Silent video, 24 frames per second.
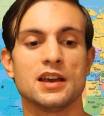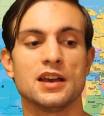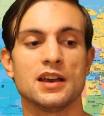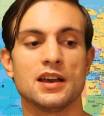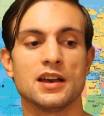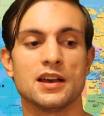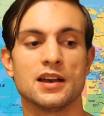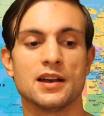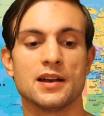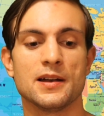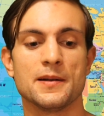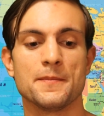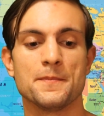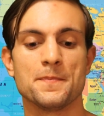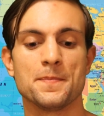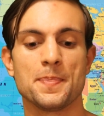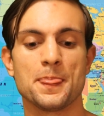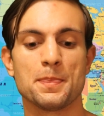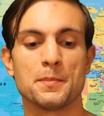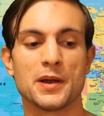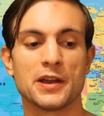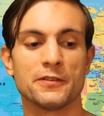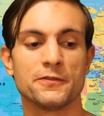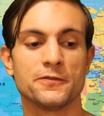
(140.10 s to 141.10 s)

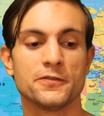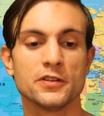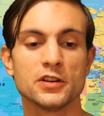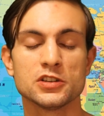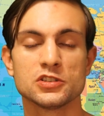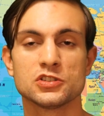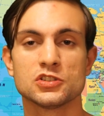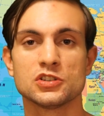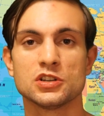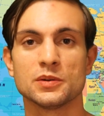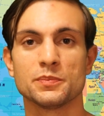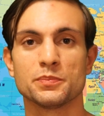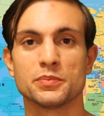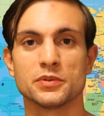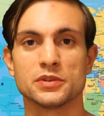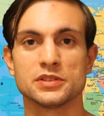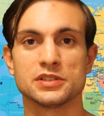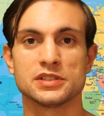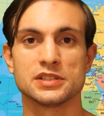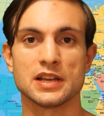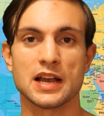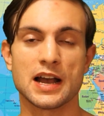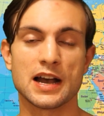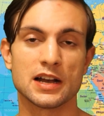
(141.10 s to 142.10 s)
My first trip
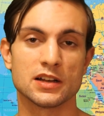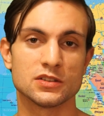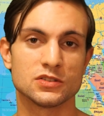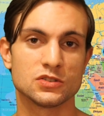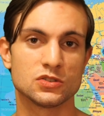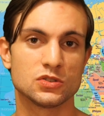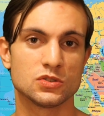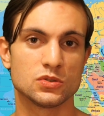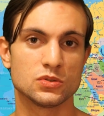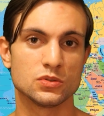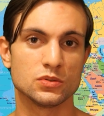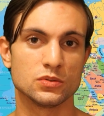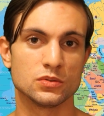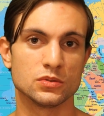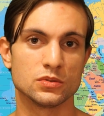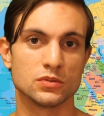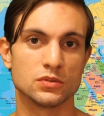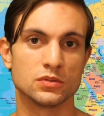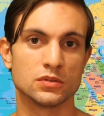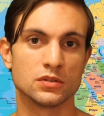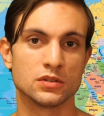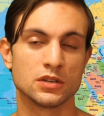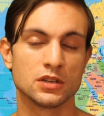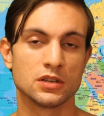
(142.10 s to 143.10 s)
was out
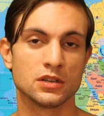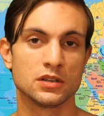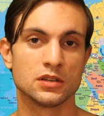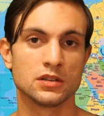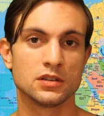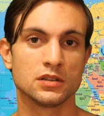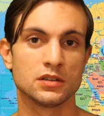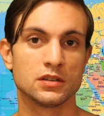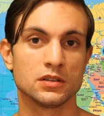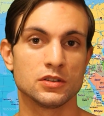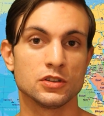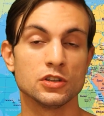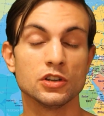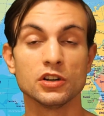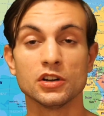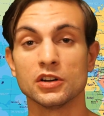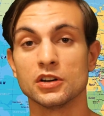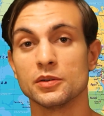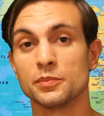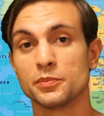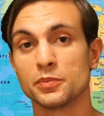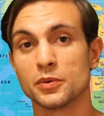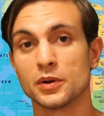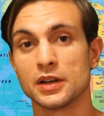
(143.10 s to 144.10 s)
to
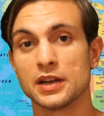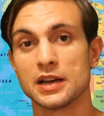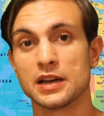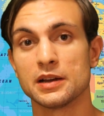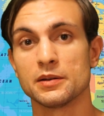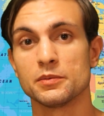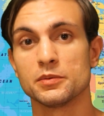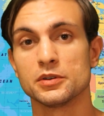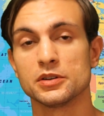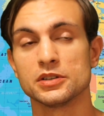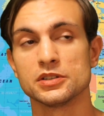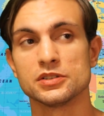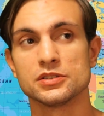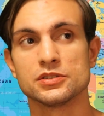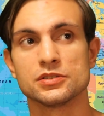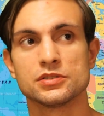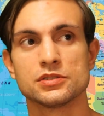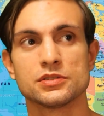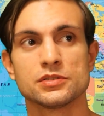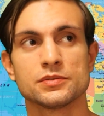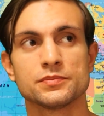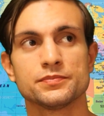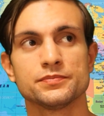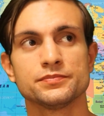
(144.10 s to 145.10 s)
Europe when I
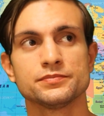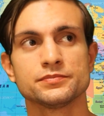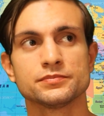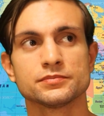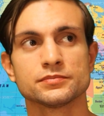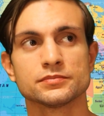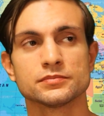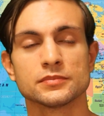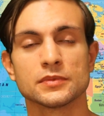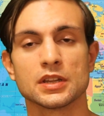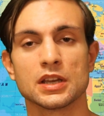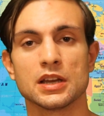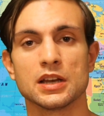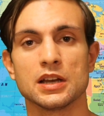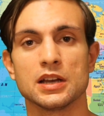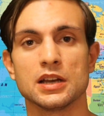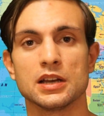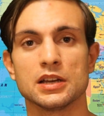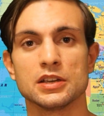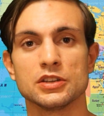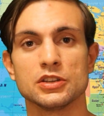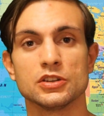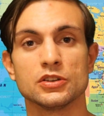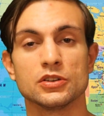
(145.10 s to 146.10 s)
was,
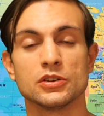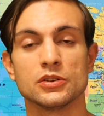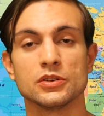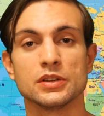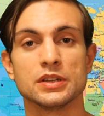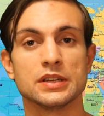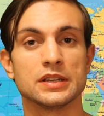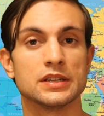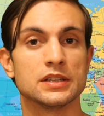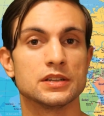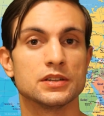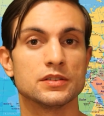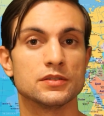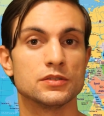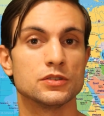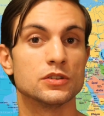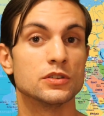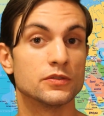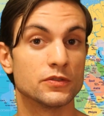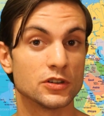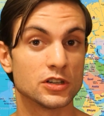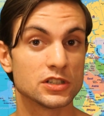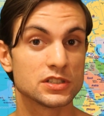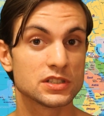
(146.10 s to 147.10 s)
in
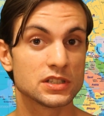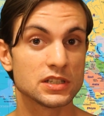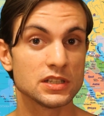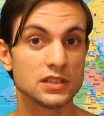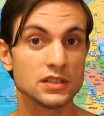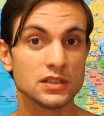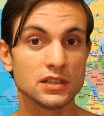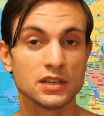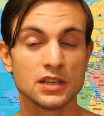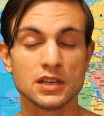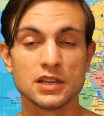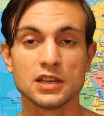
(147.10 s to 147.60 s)
university.